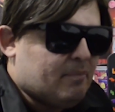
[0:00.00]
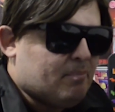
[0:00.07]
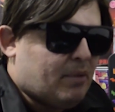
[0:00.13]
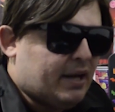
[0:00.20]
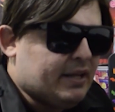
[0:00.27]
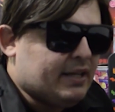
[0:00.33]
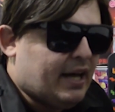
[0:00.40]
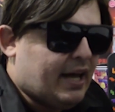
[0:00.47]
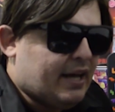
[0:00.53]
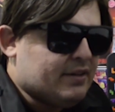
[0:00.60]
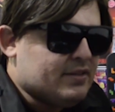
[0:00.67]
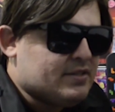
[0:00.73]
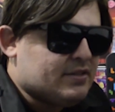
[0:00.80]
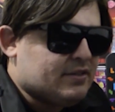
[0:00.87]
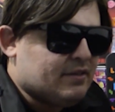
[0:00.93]
by the
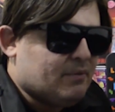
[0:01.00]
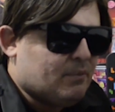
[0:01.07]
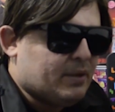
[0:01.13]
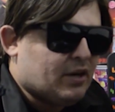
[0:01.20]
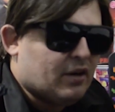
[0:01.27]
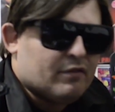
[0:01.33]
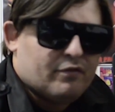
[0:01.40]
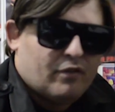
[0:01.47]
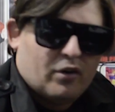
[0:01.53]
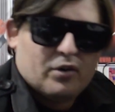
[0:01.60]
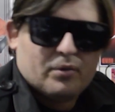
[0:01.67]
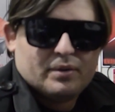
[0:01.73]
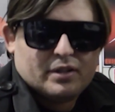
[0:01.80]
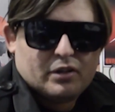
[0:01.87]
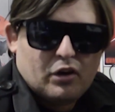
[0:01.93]
end, we got a
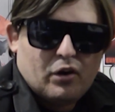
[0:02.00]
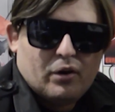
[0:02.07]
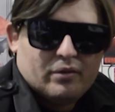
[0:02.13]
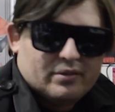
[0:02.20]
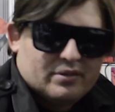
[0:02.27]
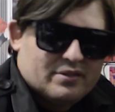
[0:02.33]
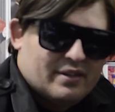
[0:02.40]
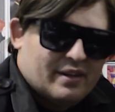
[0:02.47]
photo with the girls.